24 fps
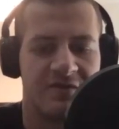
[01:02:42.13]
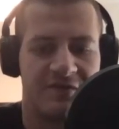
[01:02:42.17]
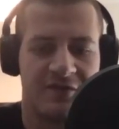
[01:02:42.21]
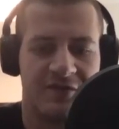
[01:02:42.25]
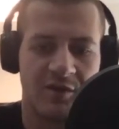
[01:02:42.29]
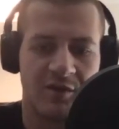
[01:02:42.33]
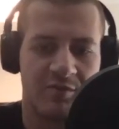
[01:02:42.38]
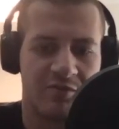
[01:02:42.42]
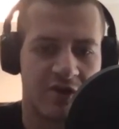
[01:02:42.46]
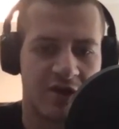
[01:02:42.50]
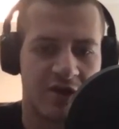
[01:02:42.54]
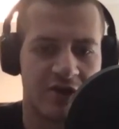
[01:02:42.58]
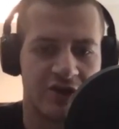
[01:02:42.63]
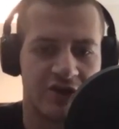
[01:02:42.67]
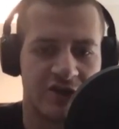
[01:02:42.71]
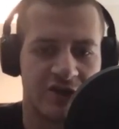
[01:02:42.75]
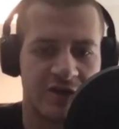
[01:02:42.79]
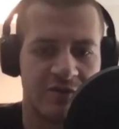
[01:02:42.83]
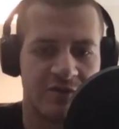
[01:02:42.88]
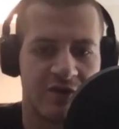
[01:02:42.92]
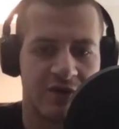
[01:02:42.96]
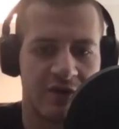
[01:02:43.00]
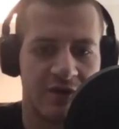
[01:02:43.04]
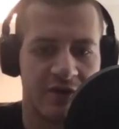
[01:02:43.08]
Philip Rowe
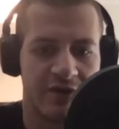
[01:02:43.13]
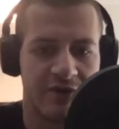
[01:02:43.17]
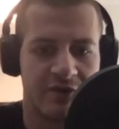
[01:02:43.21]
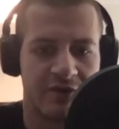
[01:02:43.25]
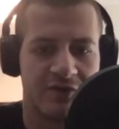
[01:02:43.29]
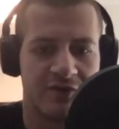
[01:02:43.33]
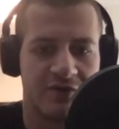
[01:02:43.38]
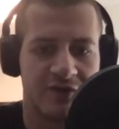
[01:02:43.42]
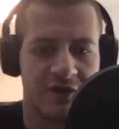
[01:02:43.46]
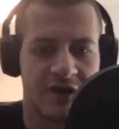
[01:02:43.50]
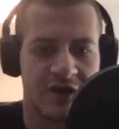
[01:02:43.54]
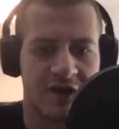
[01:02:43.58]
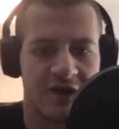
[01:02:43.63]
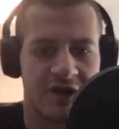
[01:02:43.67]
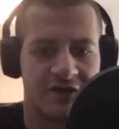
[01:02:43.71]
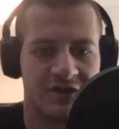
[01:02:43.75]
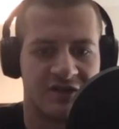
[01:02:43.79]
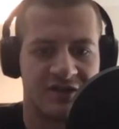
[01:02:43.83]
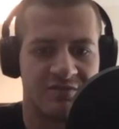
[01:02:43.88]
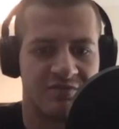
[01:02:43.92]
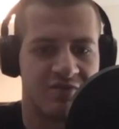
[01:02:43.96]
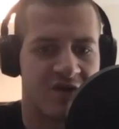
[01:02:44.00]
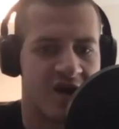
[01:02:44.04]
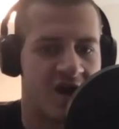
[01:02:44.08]
should pull through for
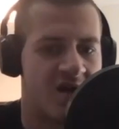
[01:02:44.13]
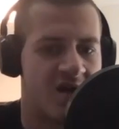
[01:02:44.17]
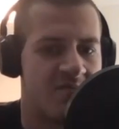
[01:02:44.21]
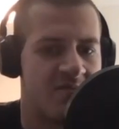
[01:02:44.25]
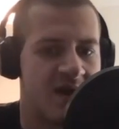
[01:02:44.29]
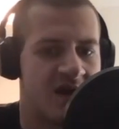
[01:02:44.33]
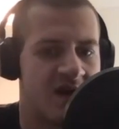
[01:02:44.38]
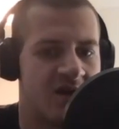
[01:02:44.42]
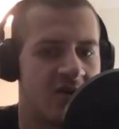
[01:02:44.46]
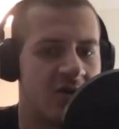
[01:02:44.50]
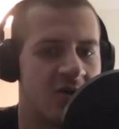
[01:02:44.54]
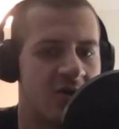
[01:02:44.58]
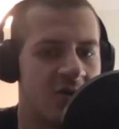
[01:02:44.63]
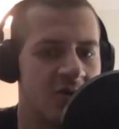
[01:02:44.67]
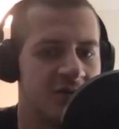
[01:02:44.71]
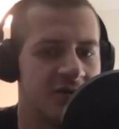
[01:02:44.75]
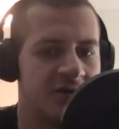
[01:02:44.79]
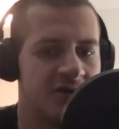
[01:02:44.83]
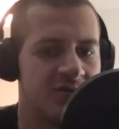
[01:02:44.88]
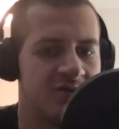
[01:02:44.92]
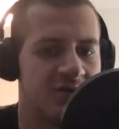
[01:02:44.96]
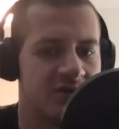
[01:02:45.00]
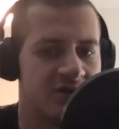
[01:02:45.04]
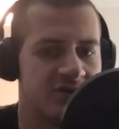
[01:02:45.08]
us. Bryan Battle
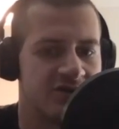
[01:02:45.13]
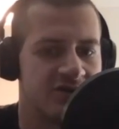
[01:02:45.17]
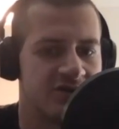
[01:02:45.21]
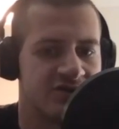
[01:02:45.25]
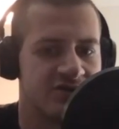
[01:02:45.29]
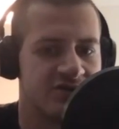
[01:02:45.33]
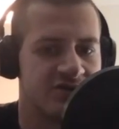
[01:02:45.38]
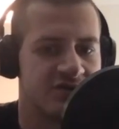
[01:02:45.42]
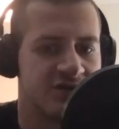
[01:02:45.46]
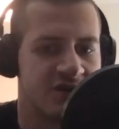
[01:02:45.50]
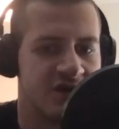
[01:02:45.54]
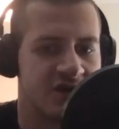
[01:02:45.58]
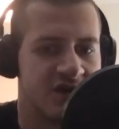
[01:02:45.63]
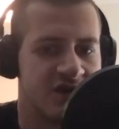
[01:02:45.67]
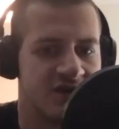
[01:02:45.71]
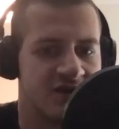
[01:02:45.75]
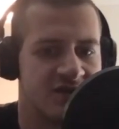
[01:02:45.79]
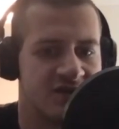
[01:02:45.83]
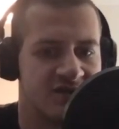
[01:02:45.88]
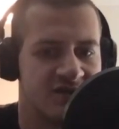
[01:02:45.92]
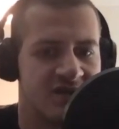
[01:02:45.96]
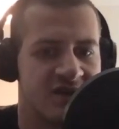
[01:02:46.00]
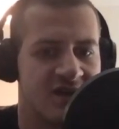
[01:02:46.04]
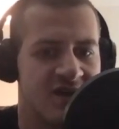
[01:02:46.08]
hopefully pulls through for
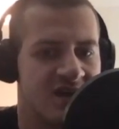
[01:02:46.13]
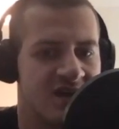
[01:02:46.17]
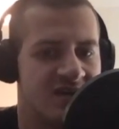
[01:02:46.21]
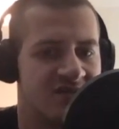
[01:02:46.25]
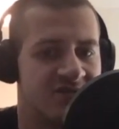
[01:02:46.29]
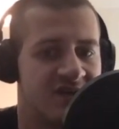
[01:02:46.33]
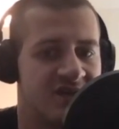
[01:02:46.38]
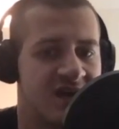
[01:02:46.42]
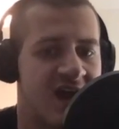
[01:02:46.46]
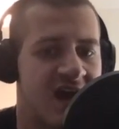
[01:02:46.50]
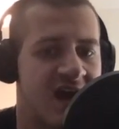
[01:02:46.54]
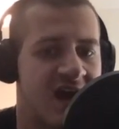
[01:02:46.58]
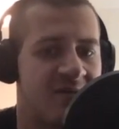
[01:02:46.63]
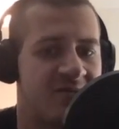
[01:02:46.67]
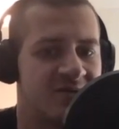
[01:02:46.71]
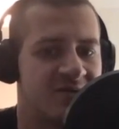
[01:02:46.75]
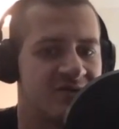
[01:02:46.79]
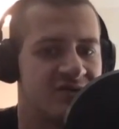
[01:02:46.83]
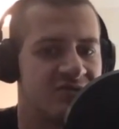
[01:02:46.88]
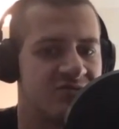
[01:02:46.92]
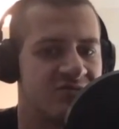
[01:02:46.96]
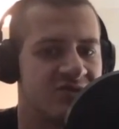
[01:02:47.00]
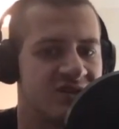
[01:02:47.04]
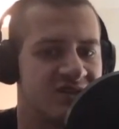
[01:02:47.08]
us. And if that
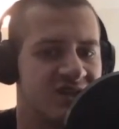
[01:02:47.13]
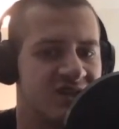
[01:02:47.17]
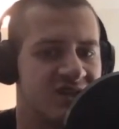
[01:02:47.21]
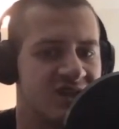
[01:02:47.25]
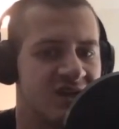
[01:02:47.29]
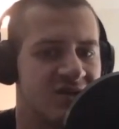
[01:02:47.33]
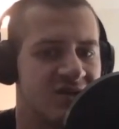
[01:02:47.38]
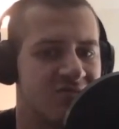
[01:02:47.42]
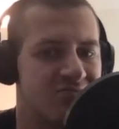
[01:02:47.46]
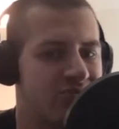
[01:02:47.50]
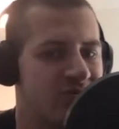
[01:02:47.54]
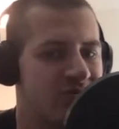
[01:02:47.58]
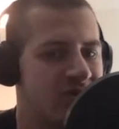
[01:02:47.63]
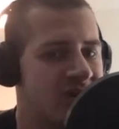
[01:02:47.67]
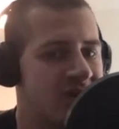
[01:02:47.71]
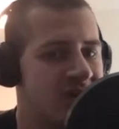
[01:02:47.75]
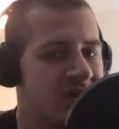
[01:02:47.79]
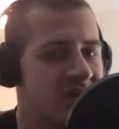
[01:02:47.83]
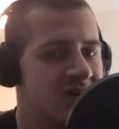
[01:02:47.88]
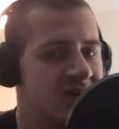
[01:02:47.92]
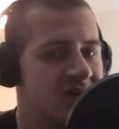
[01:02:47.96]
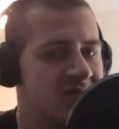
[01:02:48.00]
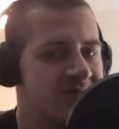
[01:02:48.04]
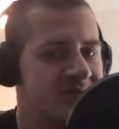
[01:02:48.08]
happens, we'll be sitting in a
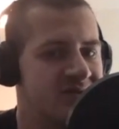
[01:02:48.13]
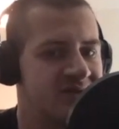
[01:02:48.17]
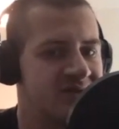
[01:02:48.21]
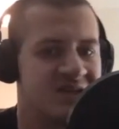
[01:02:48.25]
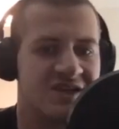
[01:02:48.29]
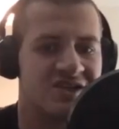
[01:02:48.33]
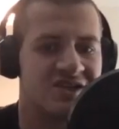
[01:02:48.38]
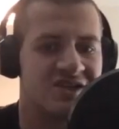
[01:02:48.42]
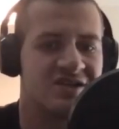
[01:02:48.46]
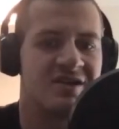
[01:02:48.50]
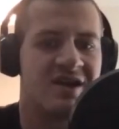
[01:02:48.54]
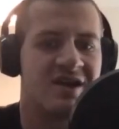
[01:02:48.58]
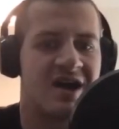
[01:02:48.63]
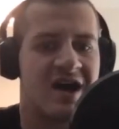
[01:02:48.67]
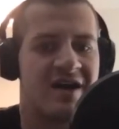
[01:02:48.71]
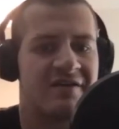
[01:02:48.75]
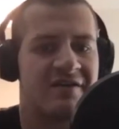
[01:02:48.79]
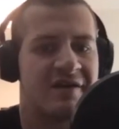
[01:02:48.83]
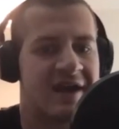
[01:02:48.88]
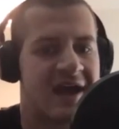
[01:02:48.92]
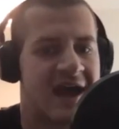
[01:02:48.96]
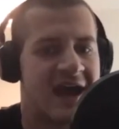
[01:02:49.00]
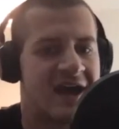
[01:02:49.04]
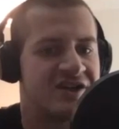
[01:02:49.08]
pretty good position to
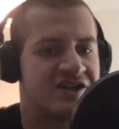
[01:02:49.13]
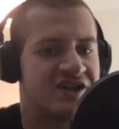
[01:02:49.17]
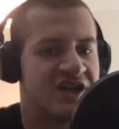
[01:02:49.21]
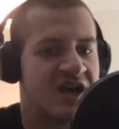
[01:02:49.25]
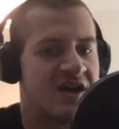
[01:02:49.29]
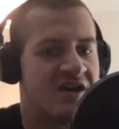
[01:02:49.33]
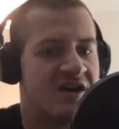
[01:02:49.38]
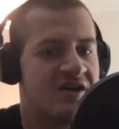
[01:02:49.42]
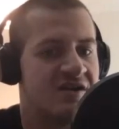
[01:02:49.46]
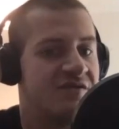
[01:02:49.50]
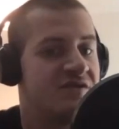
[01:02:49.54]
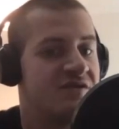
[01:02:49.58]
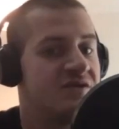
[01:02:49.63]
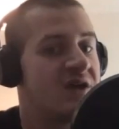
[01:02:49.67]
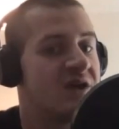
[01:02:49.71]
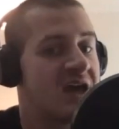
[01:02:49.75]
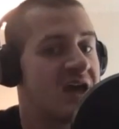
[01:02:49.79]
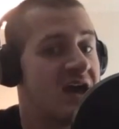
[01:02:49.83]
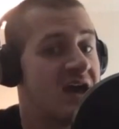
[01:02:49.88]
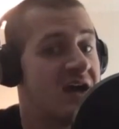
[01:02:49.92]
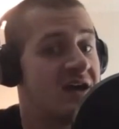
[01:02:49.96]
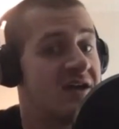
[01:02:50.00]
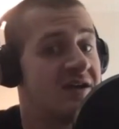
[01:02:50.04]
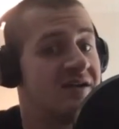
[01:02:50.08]
either cash out if you
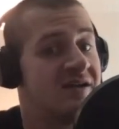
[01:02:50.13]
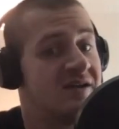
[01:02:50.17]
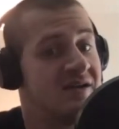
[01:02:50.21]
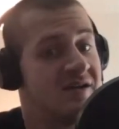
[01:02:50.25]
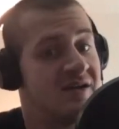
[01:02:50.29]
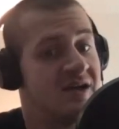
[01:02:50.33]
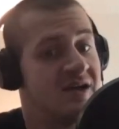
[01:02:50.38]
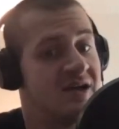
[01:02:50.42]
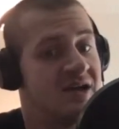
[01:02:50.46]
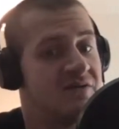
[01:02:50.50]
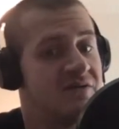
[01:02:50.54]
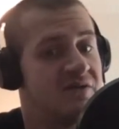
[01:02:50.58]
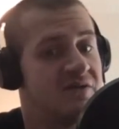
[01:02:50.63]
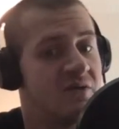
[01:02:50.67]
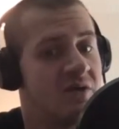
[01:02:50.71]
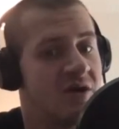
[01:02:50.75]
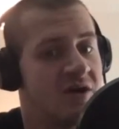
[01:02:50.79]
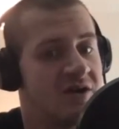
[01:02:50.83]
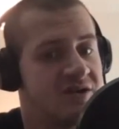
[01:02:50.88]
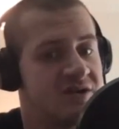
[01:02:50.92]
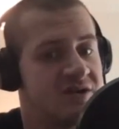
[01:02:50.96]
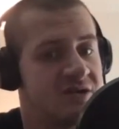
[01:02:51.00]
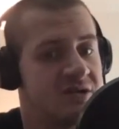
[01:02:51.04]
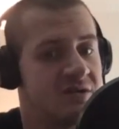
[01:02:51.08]
can, and if you
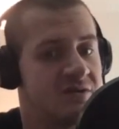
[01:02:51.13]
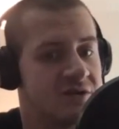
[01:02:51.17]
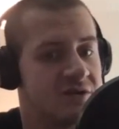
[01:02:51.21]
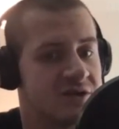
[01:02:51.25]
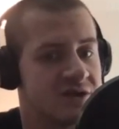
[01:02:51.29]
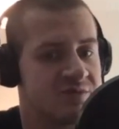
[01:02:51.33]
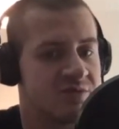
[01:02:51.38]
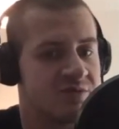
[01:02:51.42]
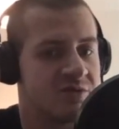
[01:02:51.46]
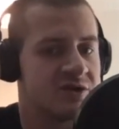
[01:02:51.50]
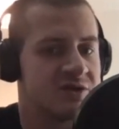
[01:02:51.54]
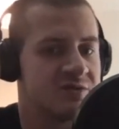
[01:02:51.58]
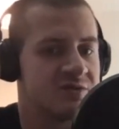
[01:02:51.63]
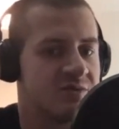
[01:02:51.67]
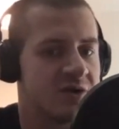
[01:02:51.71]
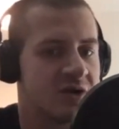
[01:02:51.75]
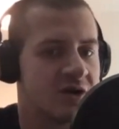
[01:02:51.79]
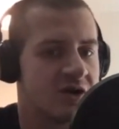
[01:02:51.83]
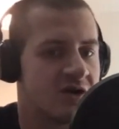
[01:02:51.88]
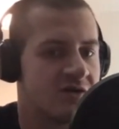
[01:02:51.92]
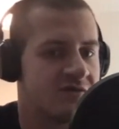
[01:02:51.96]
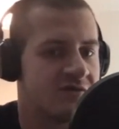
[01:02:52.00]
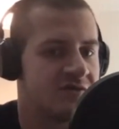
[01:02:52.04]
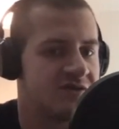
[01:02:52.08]
want to, if your
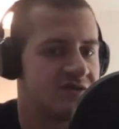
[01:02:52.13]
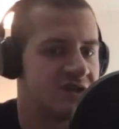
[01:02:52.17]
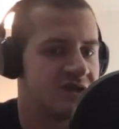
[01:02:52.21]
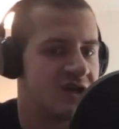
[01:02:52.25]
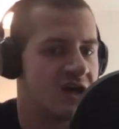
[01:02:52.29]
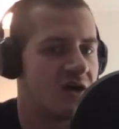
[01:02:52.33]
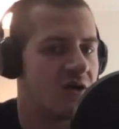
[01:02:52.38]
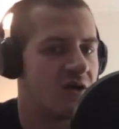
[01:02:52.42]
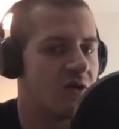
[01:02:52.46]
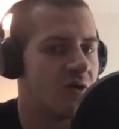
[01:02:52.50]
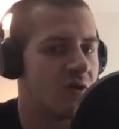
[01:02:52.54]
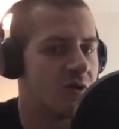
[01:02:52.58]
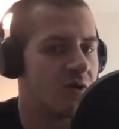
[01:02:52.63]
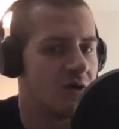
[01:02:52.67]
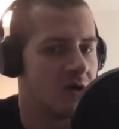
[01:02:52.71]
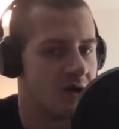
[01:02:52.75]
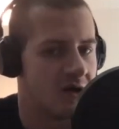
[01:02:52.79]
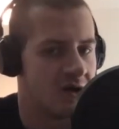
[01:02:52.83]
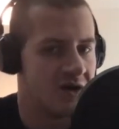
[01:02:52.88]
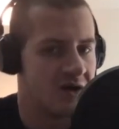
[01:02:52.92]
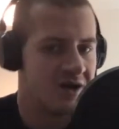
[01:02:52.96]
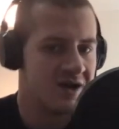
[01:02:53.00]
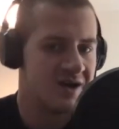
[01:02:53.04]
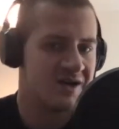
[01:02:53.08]
sportsbook offers that,
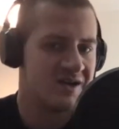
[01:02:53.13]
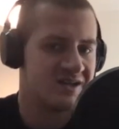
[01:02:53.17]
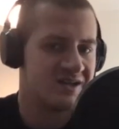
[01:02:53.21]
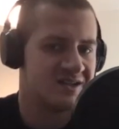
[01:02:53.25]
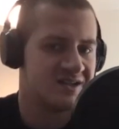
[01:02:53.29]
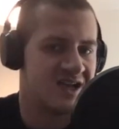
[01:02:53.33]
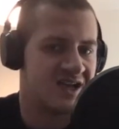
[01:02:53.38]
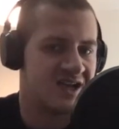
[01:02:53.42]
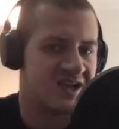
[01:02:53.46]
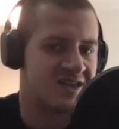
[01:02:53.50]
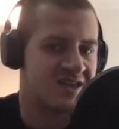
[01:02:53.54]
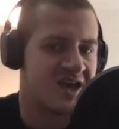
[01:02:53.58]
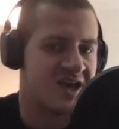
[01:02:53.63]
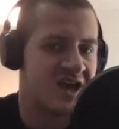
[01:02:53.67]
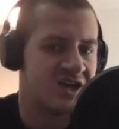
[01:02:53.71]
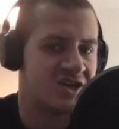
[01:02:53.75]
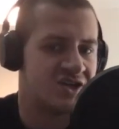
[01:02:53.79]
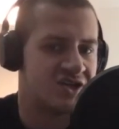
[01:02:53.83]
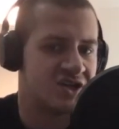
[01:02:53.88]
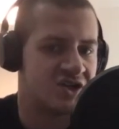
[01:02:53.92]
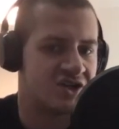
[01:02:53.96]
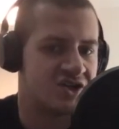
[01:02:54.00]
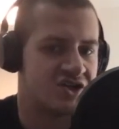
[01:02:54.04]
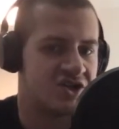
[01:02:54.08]
or take the
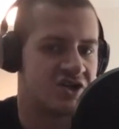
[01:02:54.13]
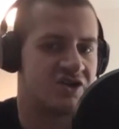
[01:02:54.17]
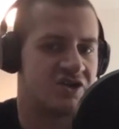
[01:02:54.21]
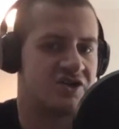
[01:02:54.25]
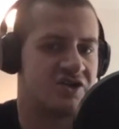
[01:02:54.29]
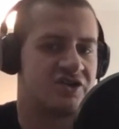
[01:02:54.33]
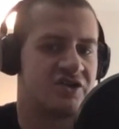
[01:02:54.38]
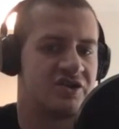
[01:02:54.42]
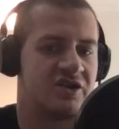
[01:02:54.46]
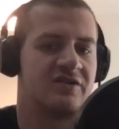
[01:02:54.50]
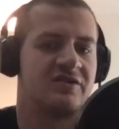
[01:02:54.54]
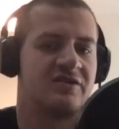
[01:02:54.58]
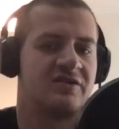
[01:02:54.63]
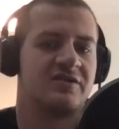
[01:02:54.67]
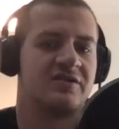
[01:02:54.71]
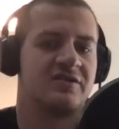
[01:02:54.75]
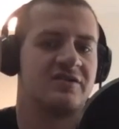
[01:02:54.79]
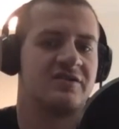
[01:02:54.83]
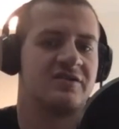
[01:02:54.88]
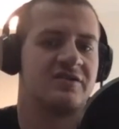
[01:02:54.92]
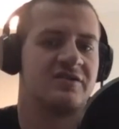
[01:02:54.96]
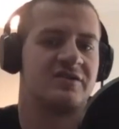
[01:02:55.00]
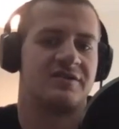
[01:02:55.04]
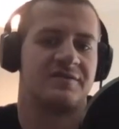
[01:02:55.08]
hedge on Sean Strickland.
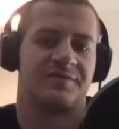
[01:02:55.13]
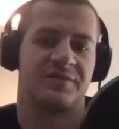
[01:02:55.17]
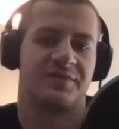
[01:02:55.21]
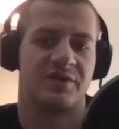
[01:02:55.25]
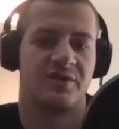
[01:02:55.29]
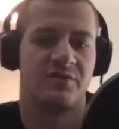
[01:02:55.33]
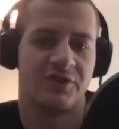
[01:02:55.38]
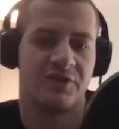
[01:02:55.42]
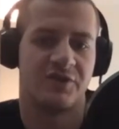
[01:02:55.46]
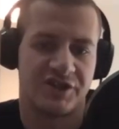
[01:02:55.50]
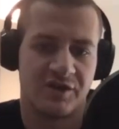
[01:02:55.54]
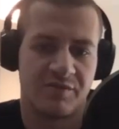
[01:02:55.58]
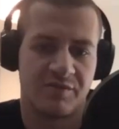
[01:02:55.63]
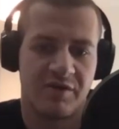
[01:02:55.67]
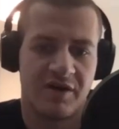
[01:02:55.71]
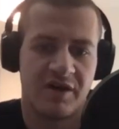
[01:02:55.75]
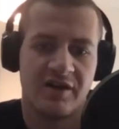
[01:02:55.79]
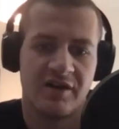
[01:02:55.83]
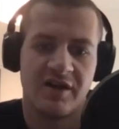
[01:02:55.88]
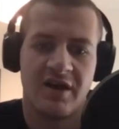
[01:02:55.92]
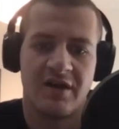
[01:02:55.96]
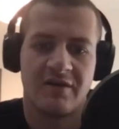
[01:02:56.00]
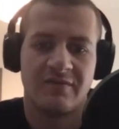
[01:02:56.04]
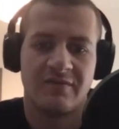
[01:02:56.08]
What's your parlay?